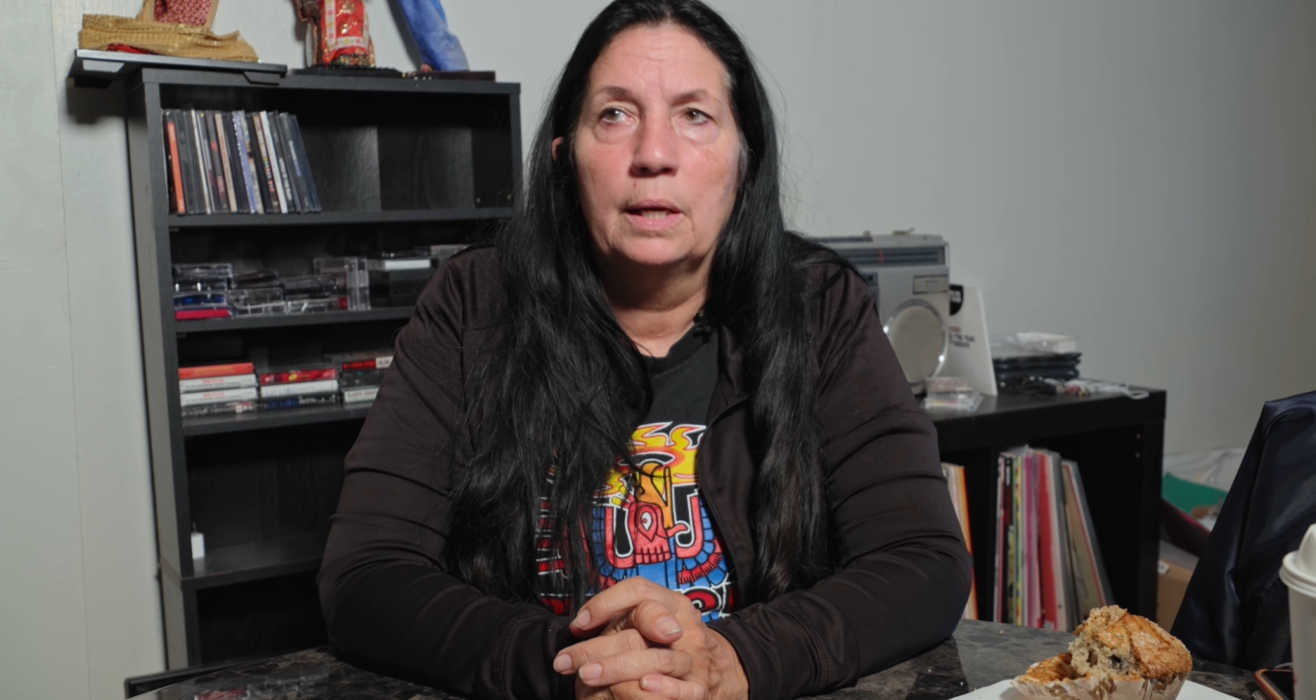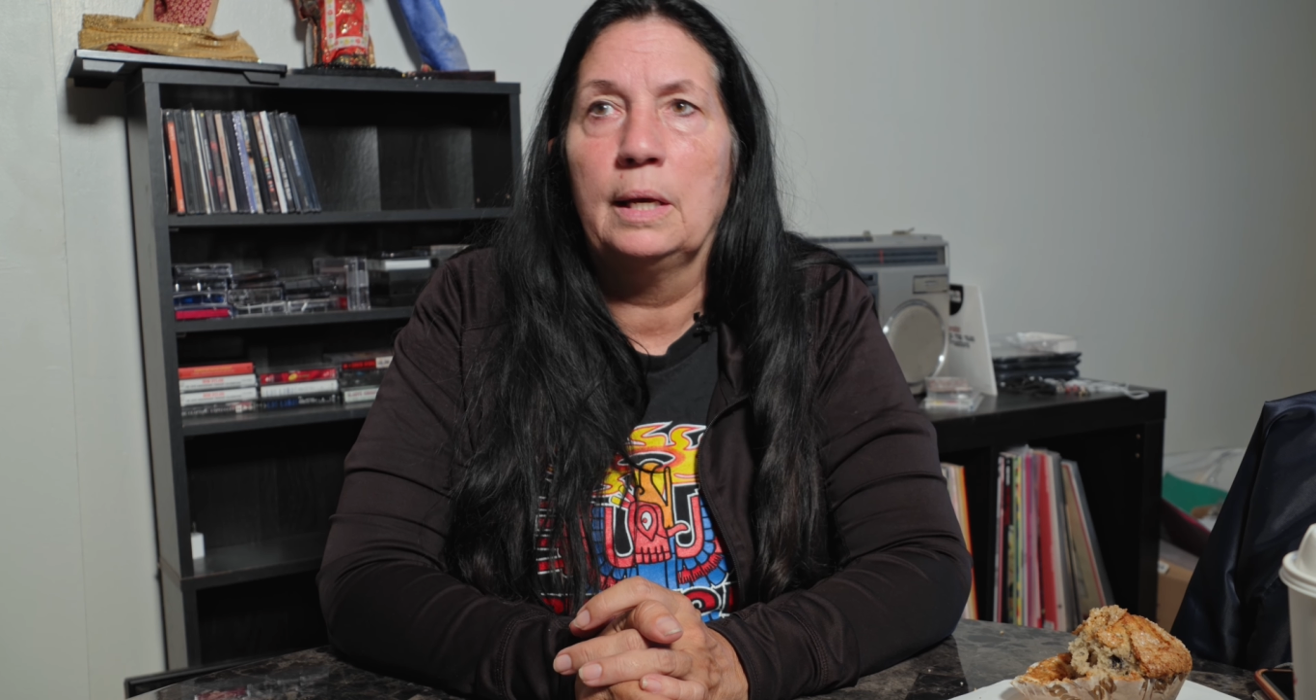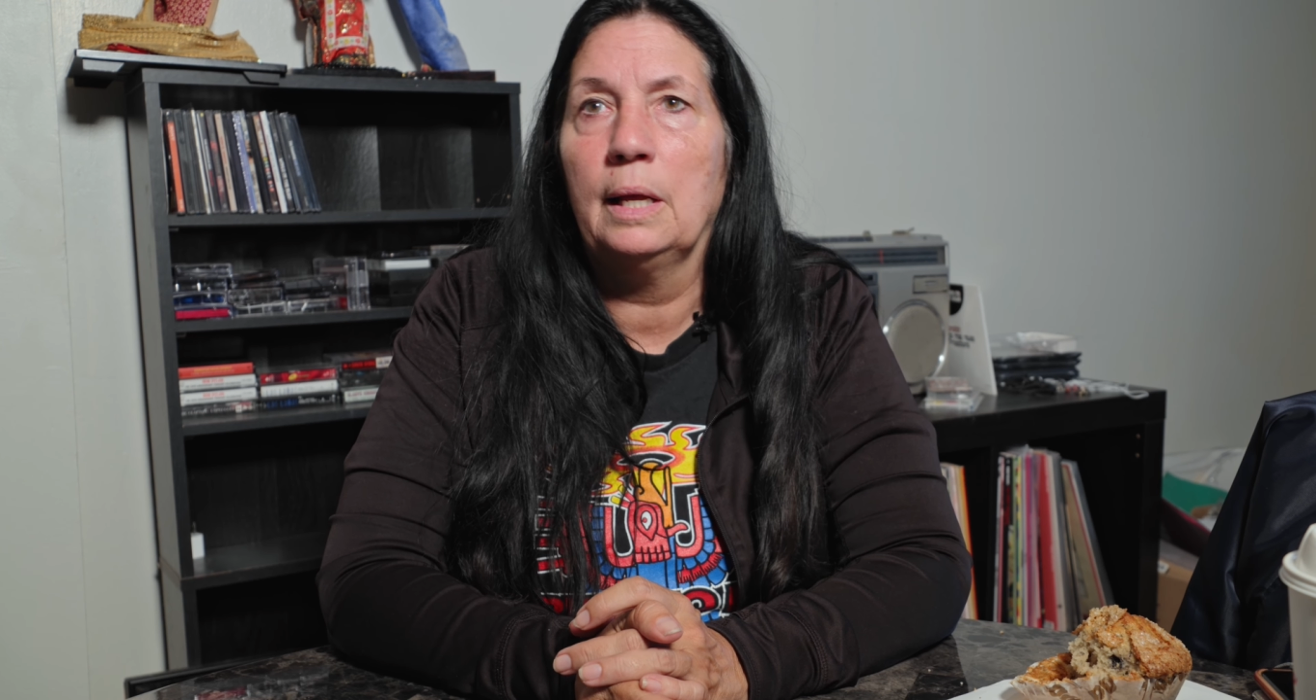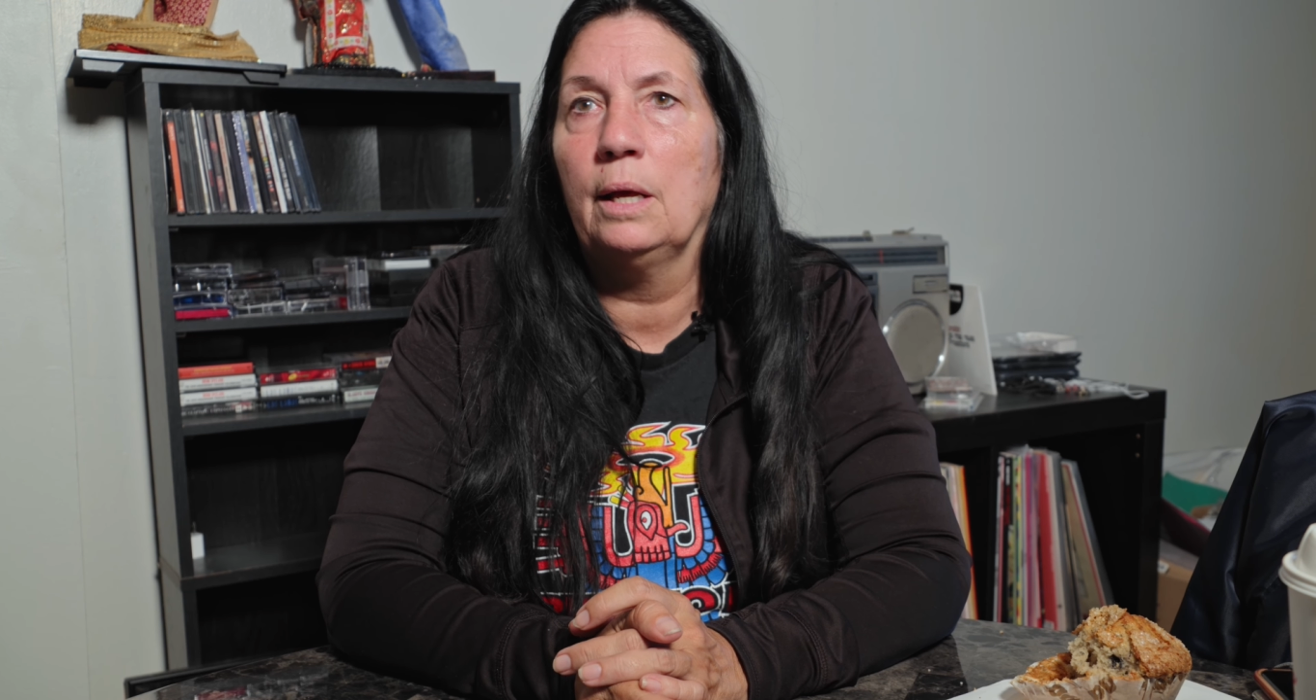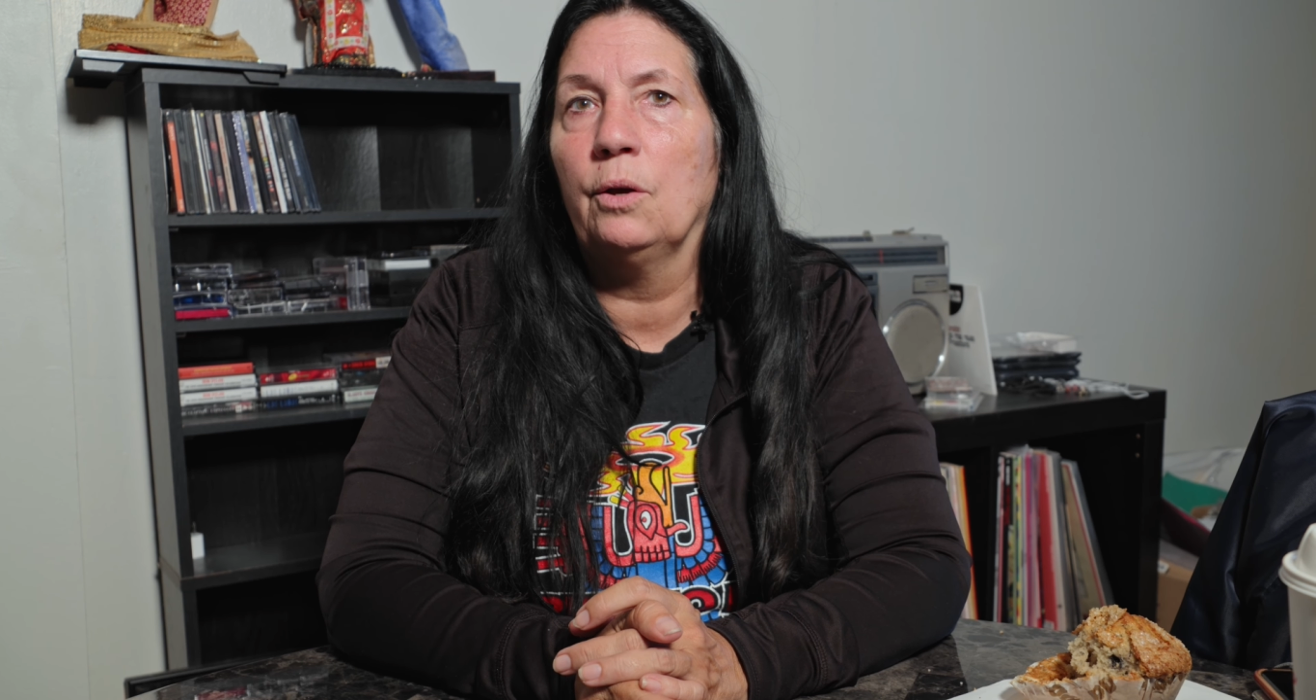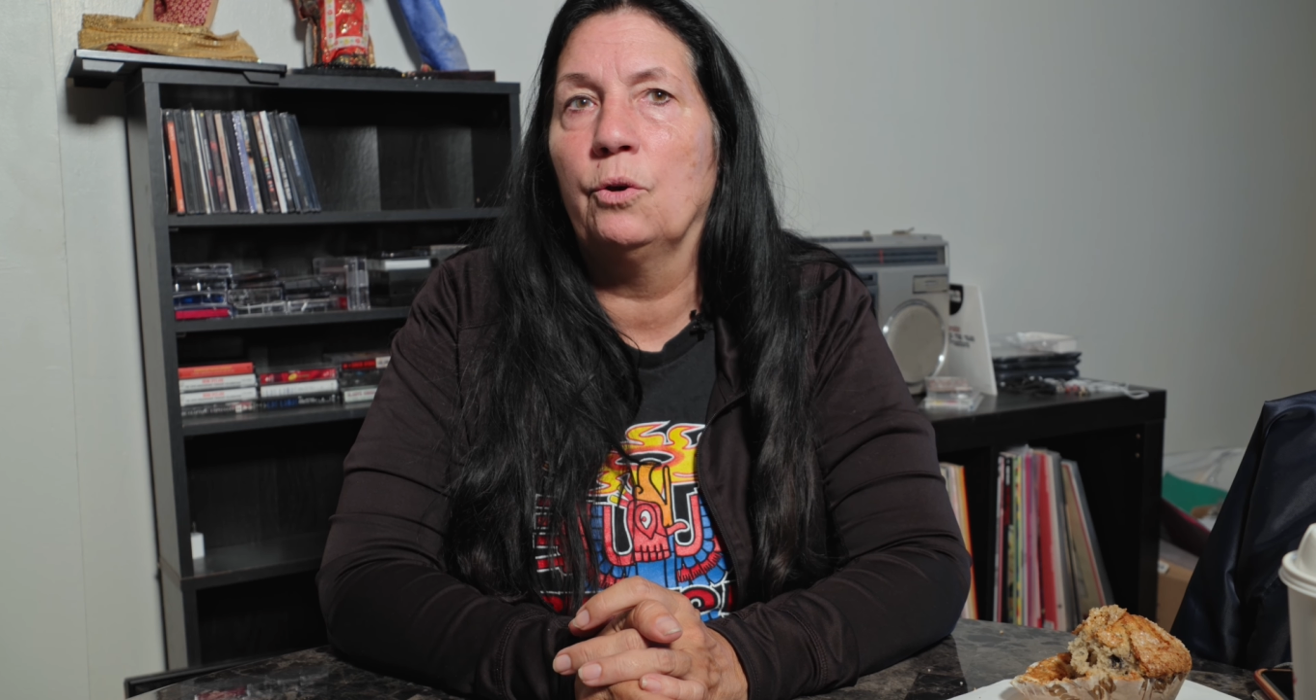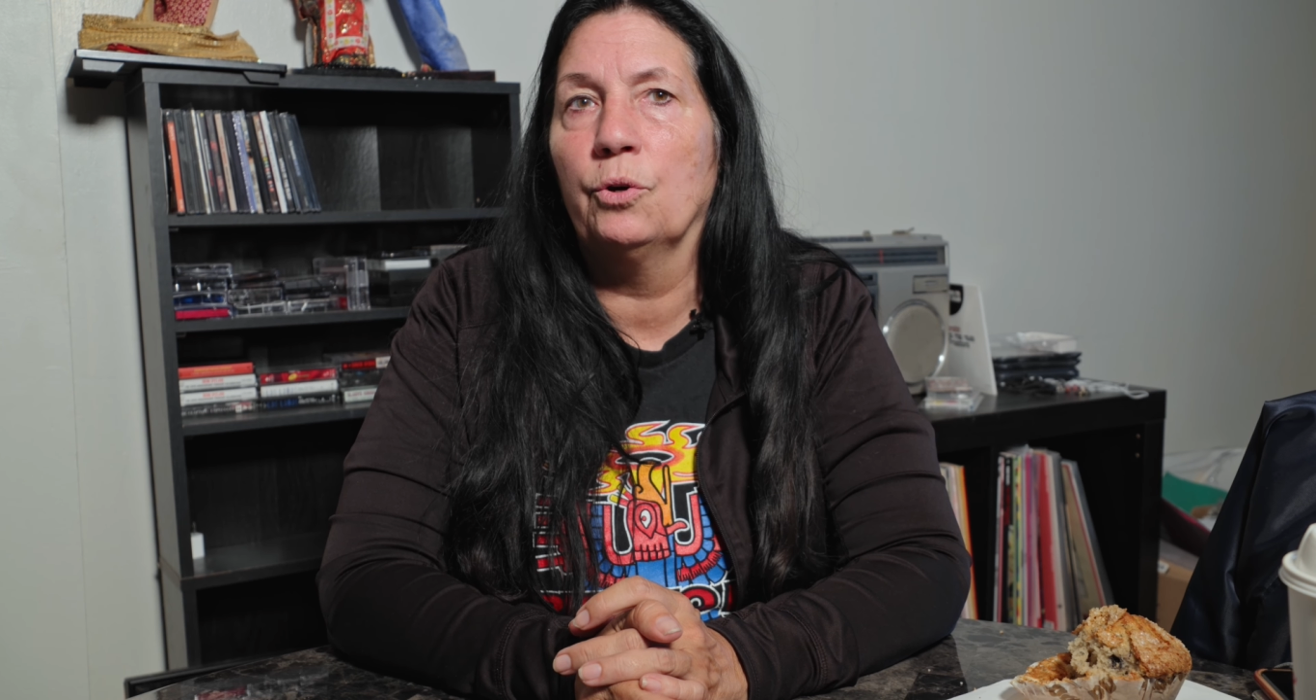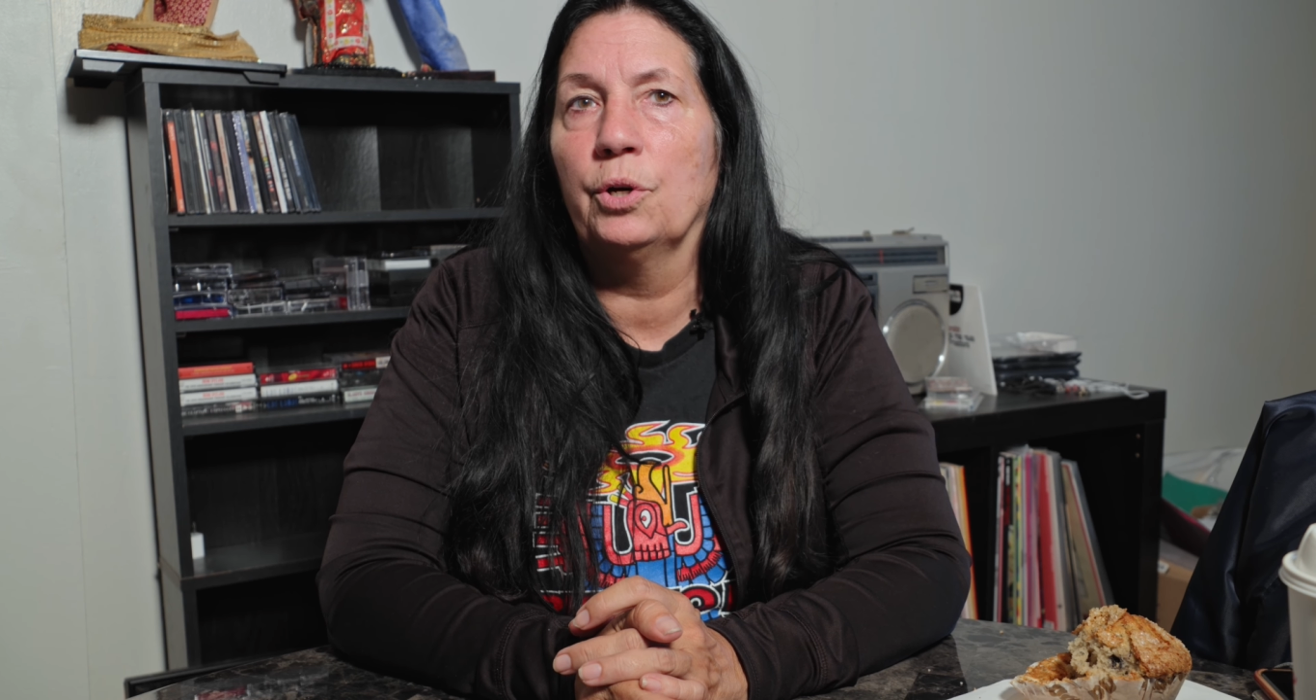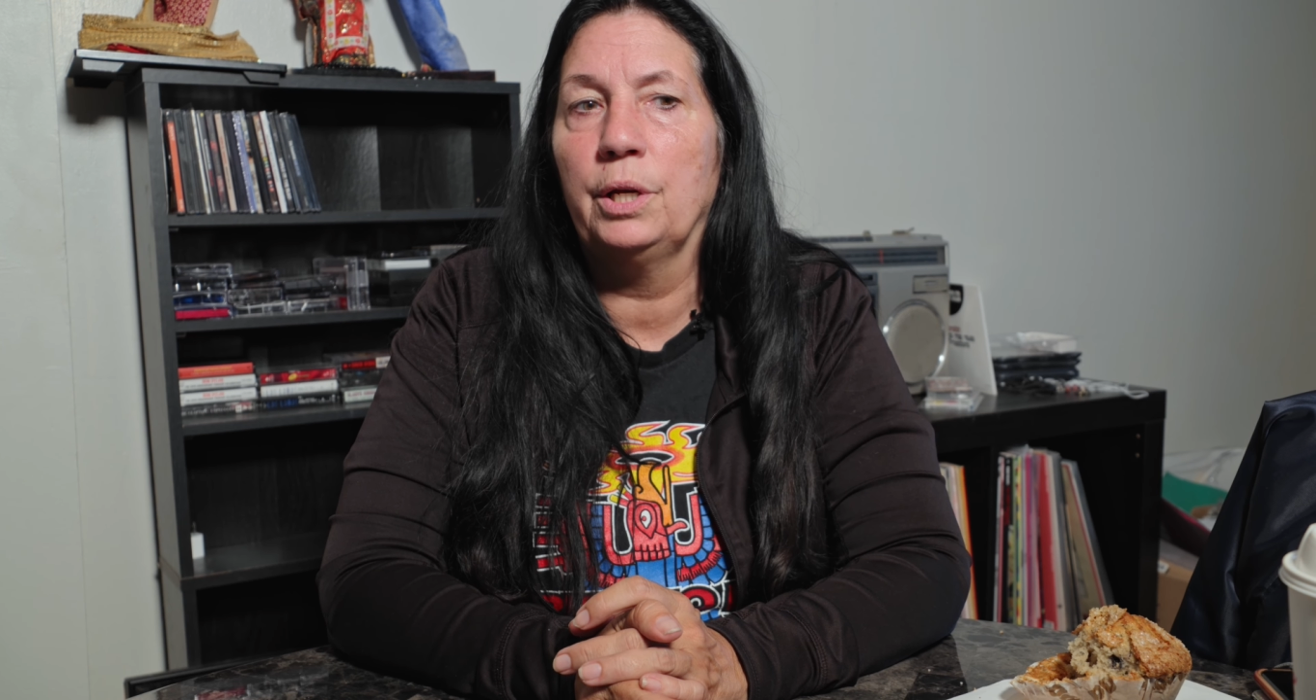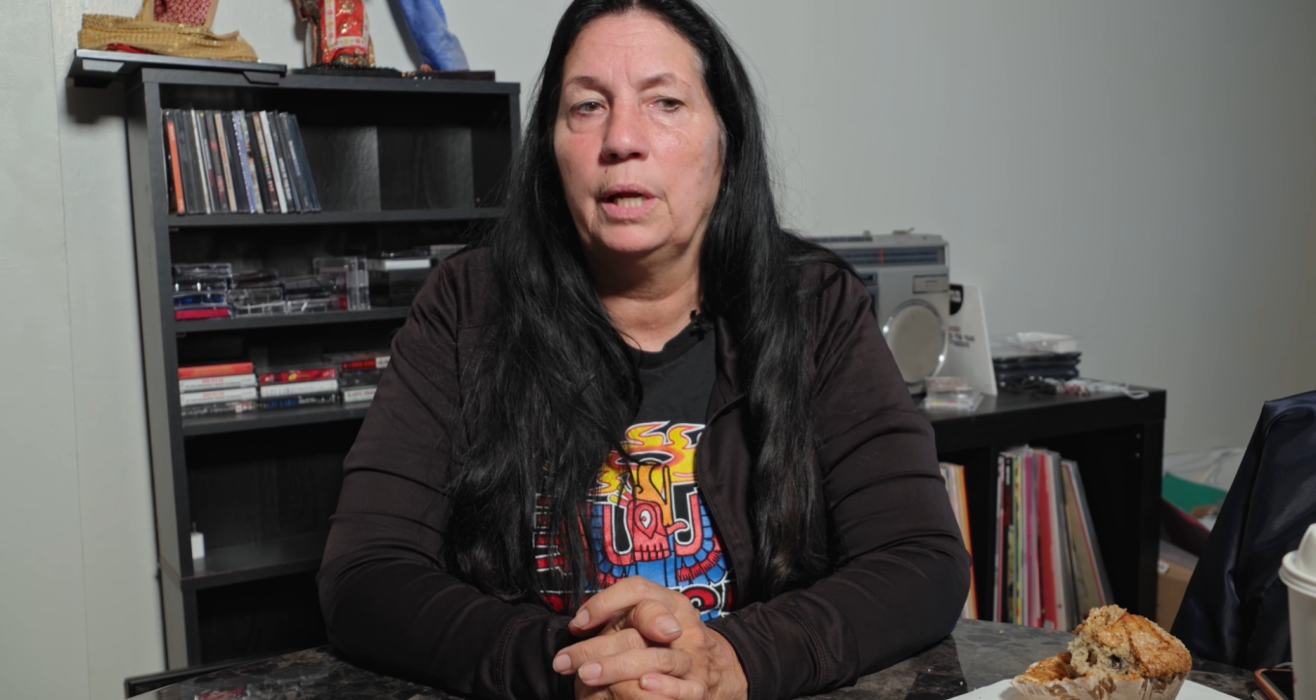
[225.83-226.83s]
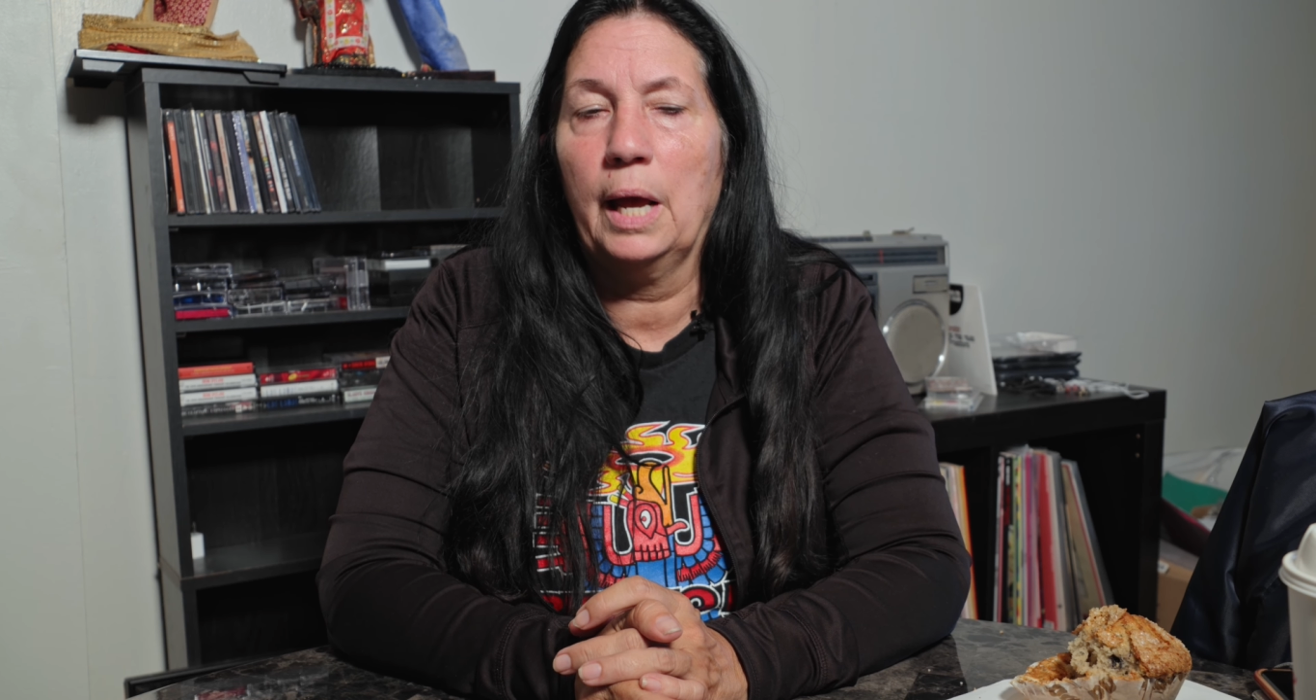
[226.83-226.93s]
getting good